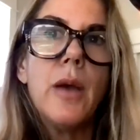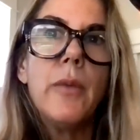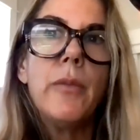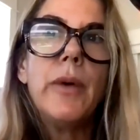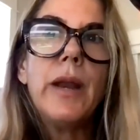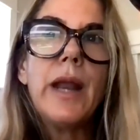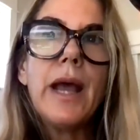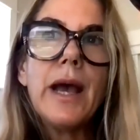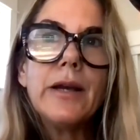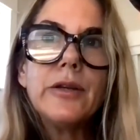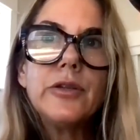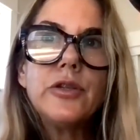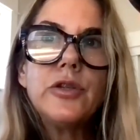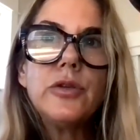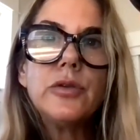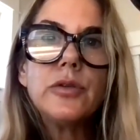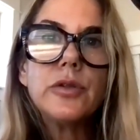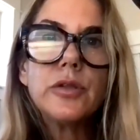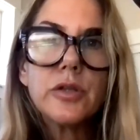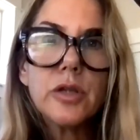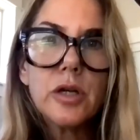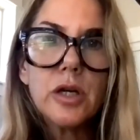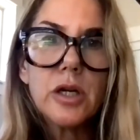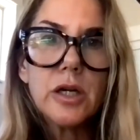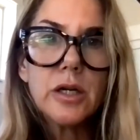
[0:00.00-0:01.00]
But as you
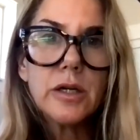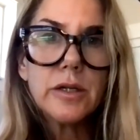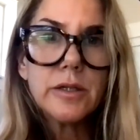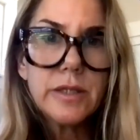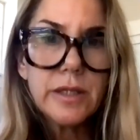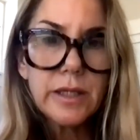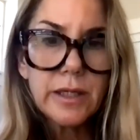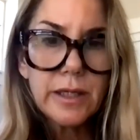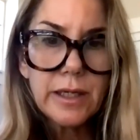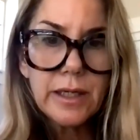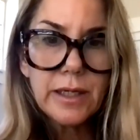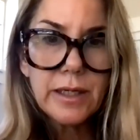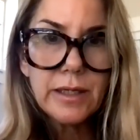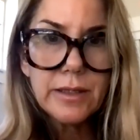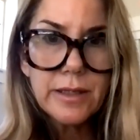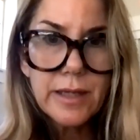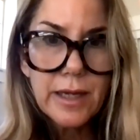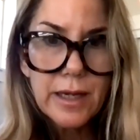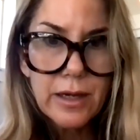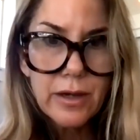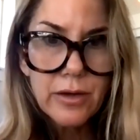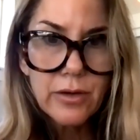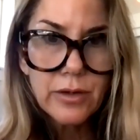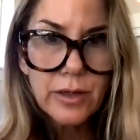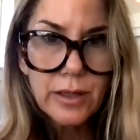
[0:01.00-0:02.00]
start digging
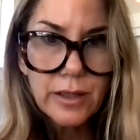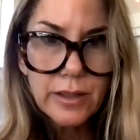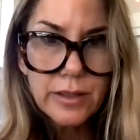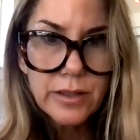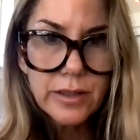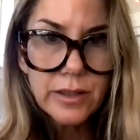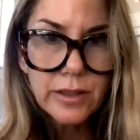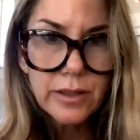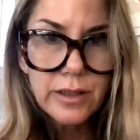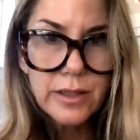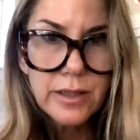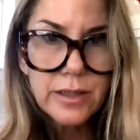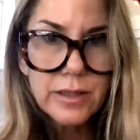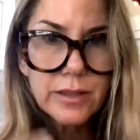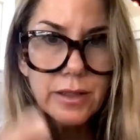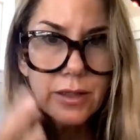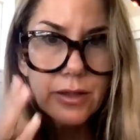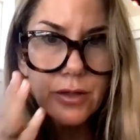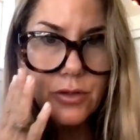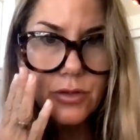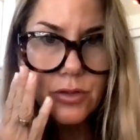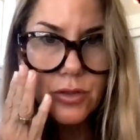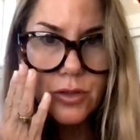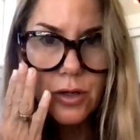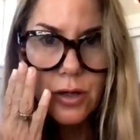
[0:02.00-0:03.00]
down into these and
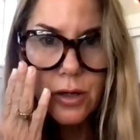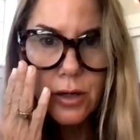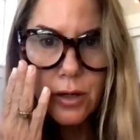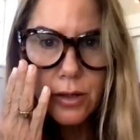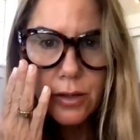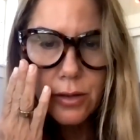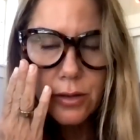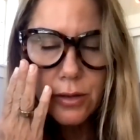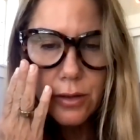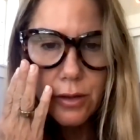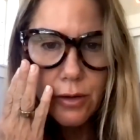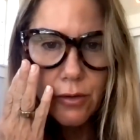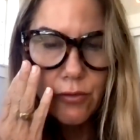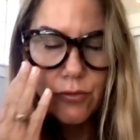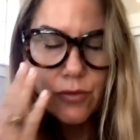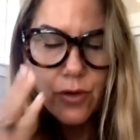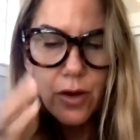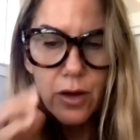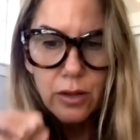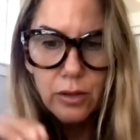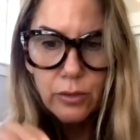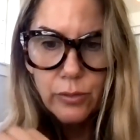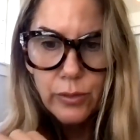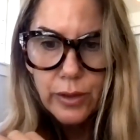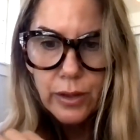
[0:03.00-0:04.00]
you start,
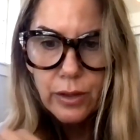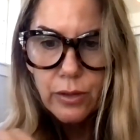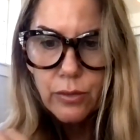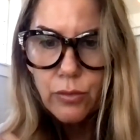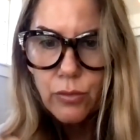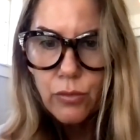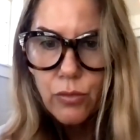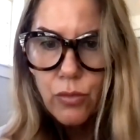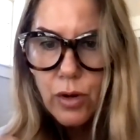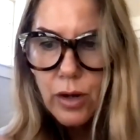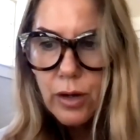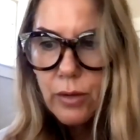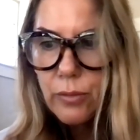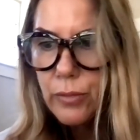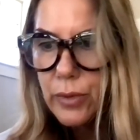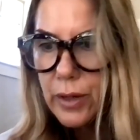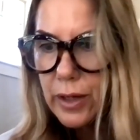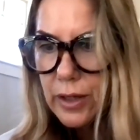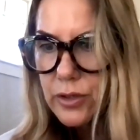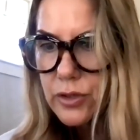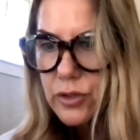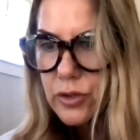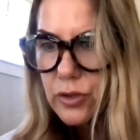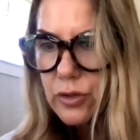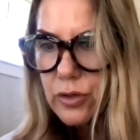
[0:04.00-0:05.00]
following one
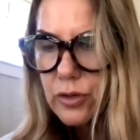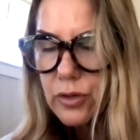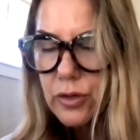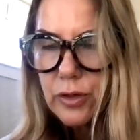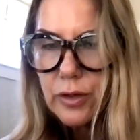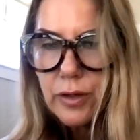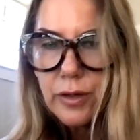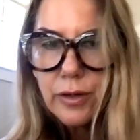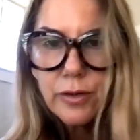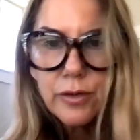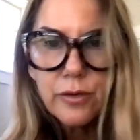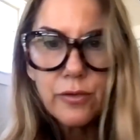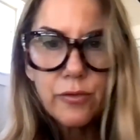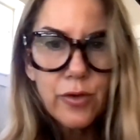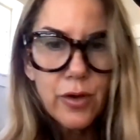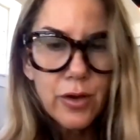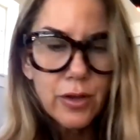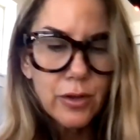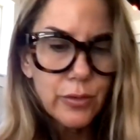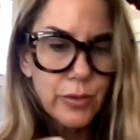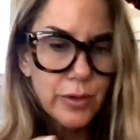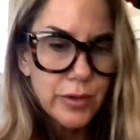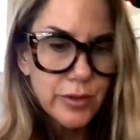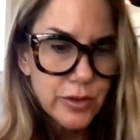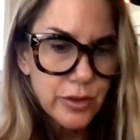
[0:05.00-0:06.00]
picture and you
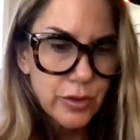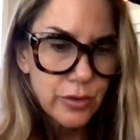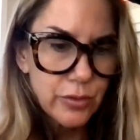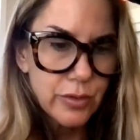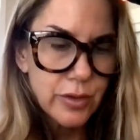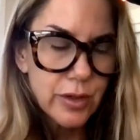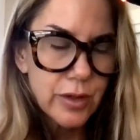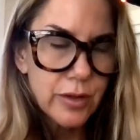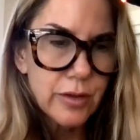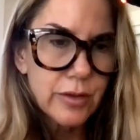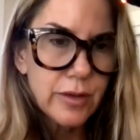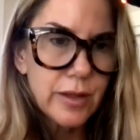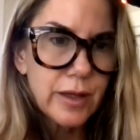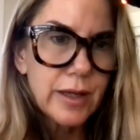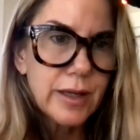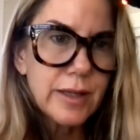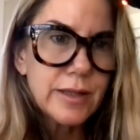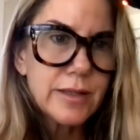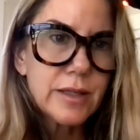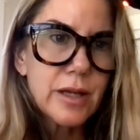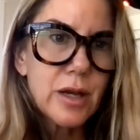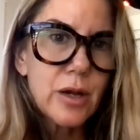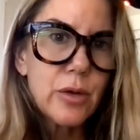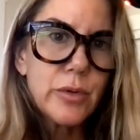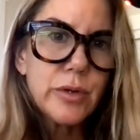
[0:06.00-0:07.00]
follow it to another thing,
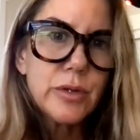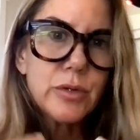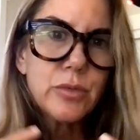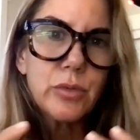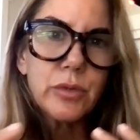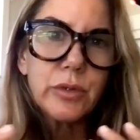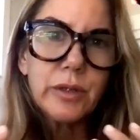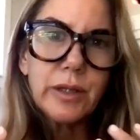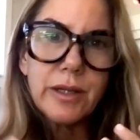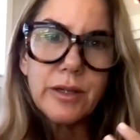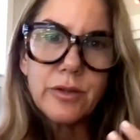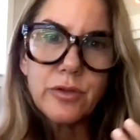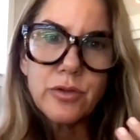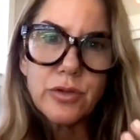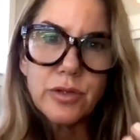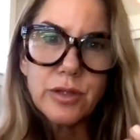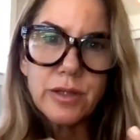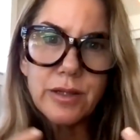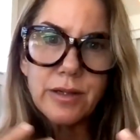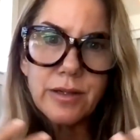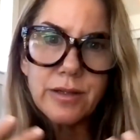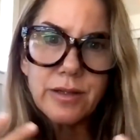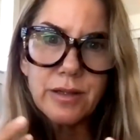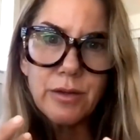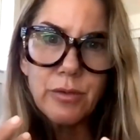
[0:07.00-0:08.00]
it's always really
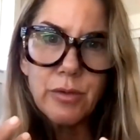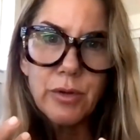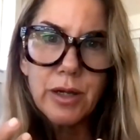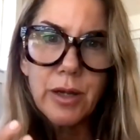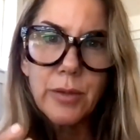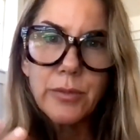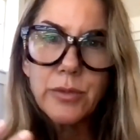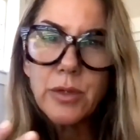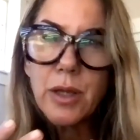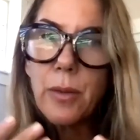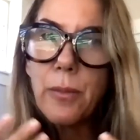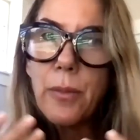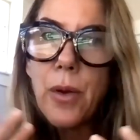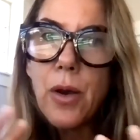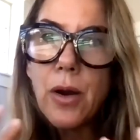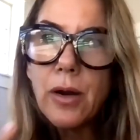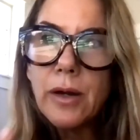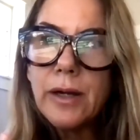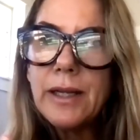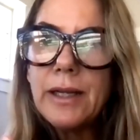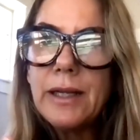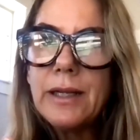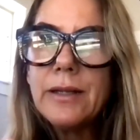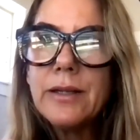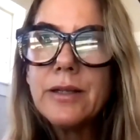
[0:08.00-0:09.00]
interesting to see what comes up.
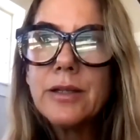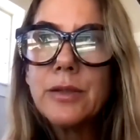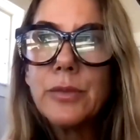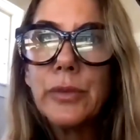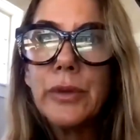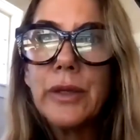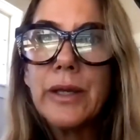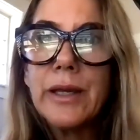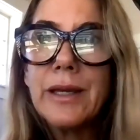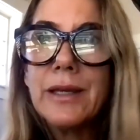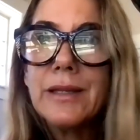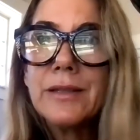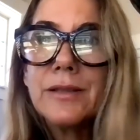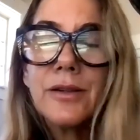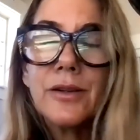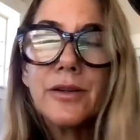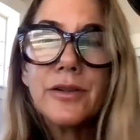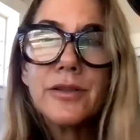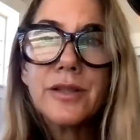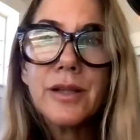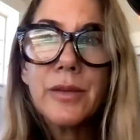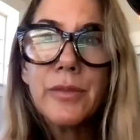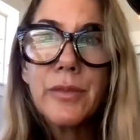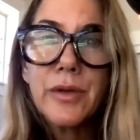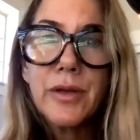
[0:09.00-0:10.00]
Party displays are
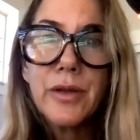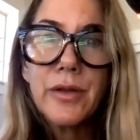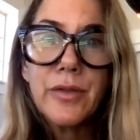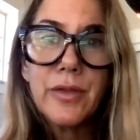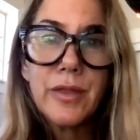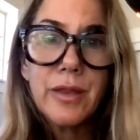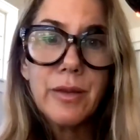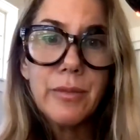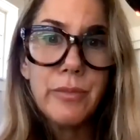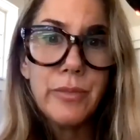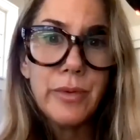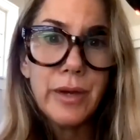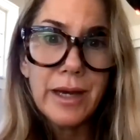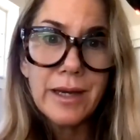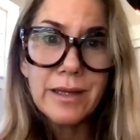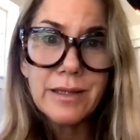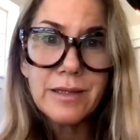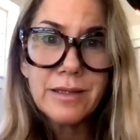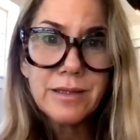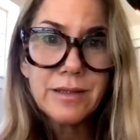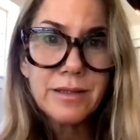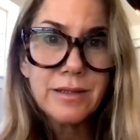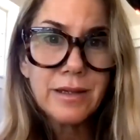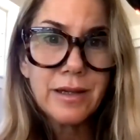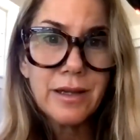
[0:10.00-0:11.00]
some of the
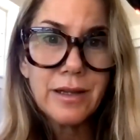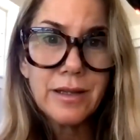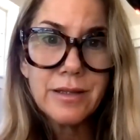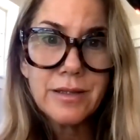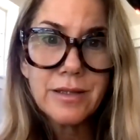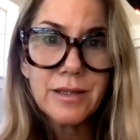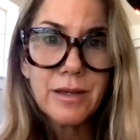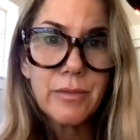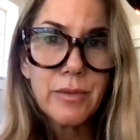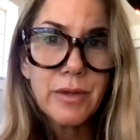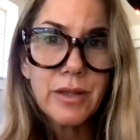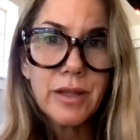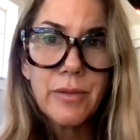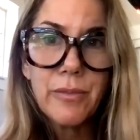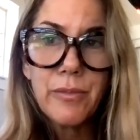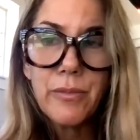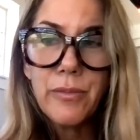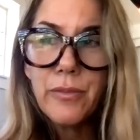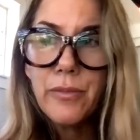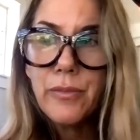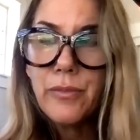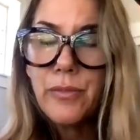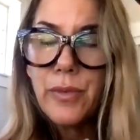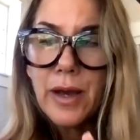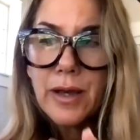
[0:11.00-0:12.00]
best and some of the
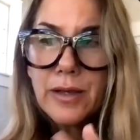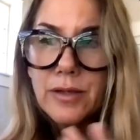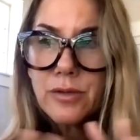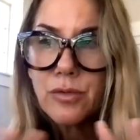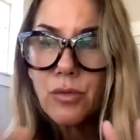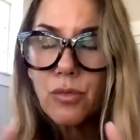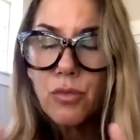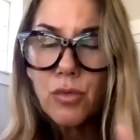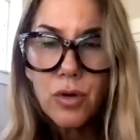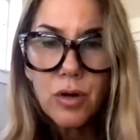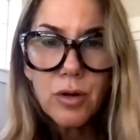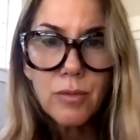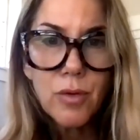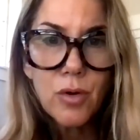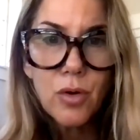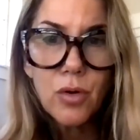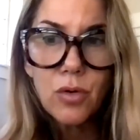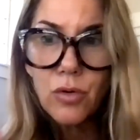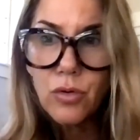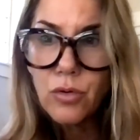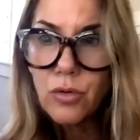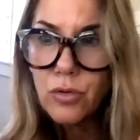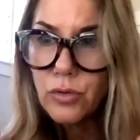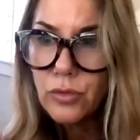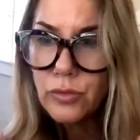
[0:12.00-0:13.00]
best
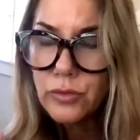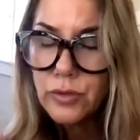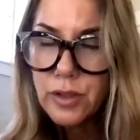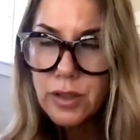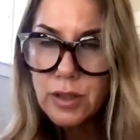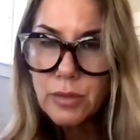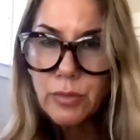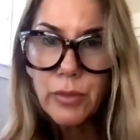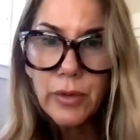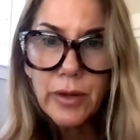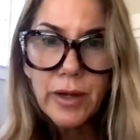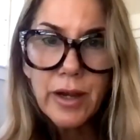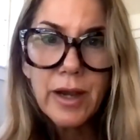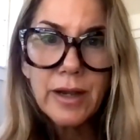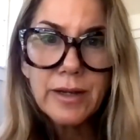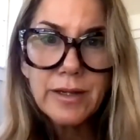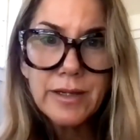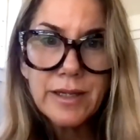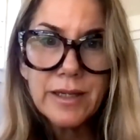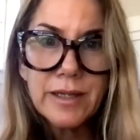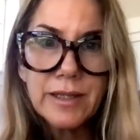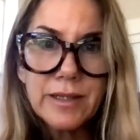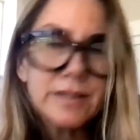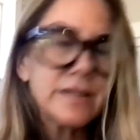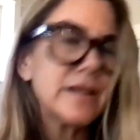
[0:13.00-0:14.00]
wormhole display
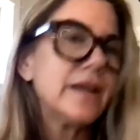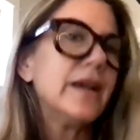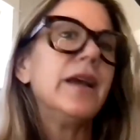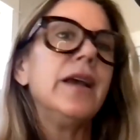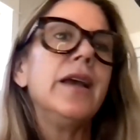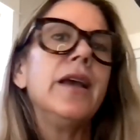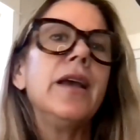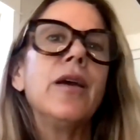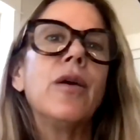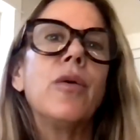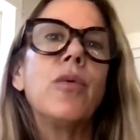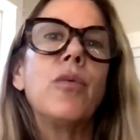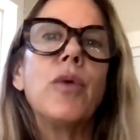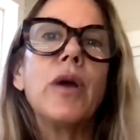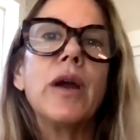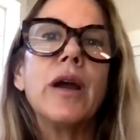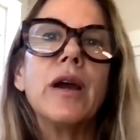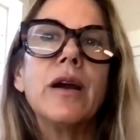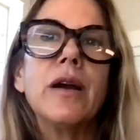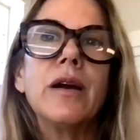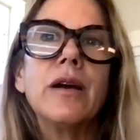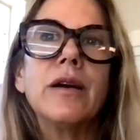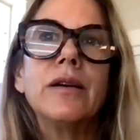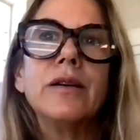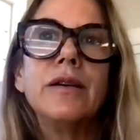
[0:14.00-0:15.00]
ideas
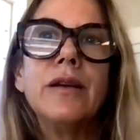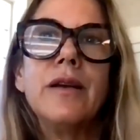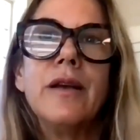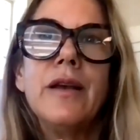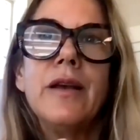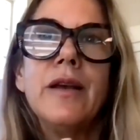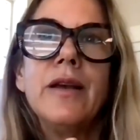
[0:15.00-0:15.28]
where,